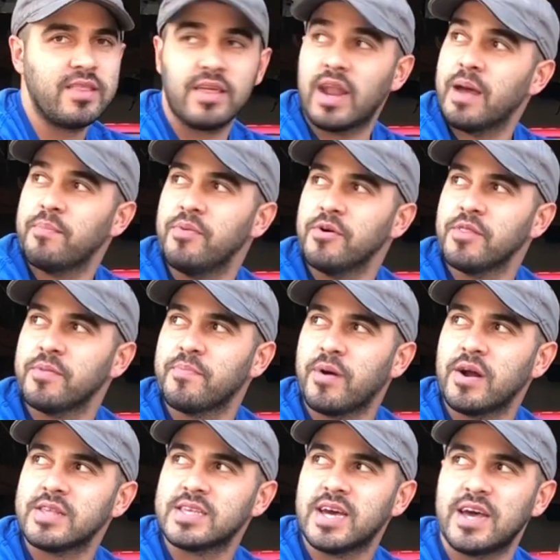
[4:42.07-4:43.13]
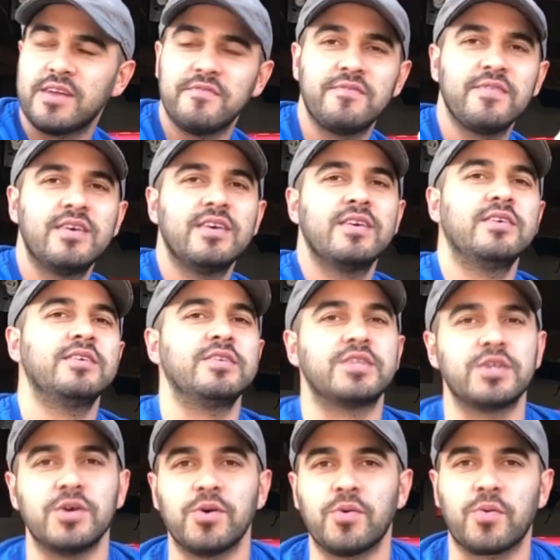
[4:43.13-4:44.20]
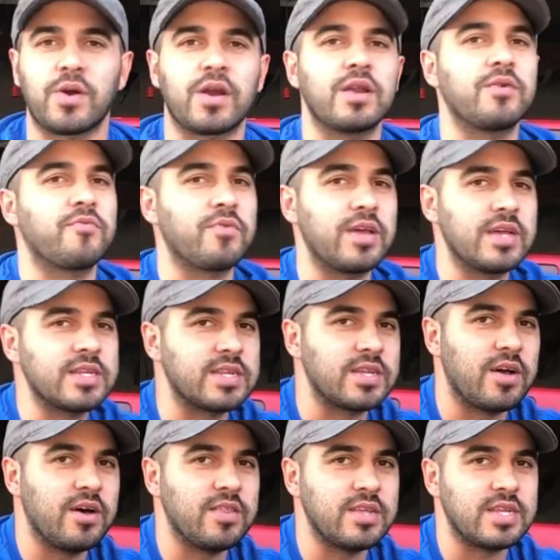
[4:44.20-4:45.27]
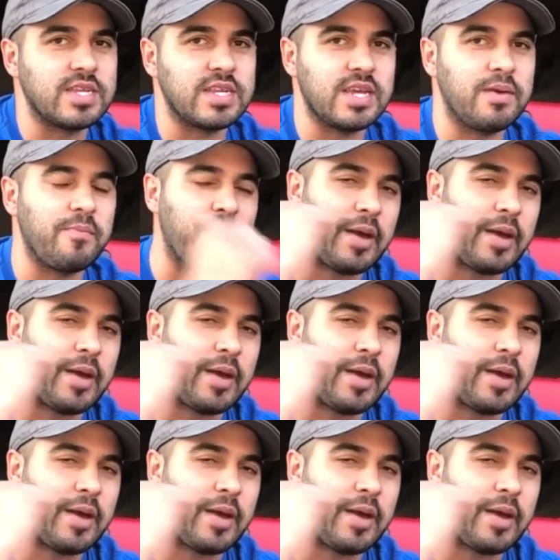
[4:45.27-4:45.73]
that I pulled the parts out of. So we're gonna reinstall this seat